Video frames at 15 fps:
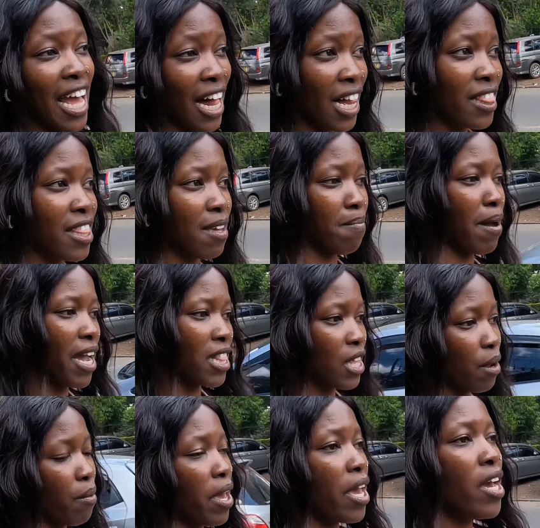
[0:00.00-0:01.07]
healthy, by
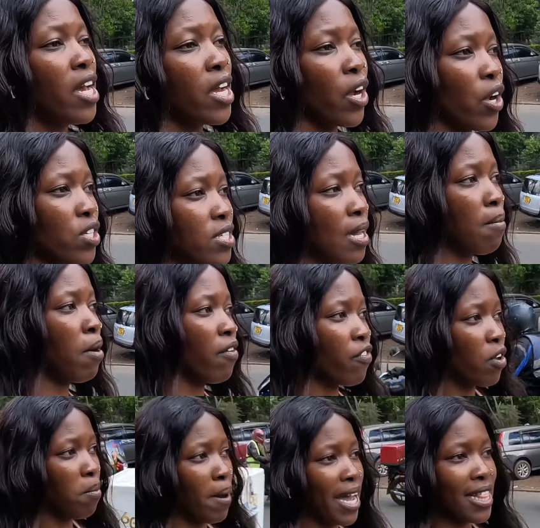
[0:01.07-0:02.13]
the way. Because yeah. some of
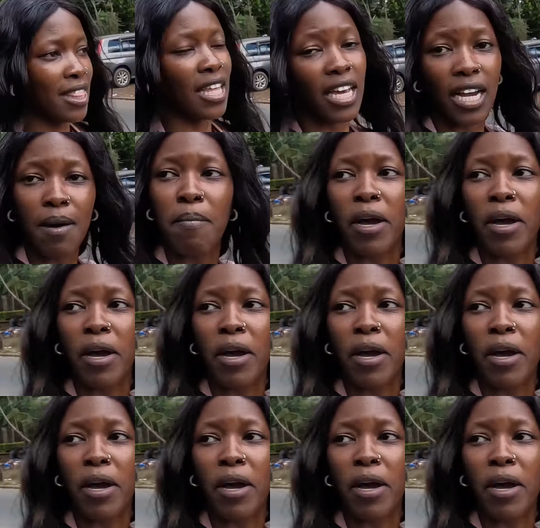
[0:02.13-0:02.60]
it's, you might it's, think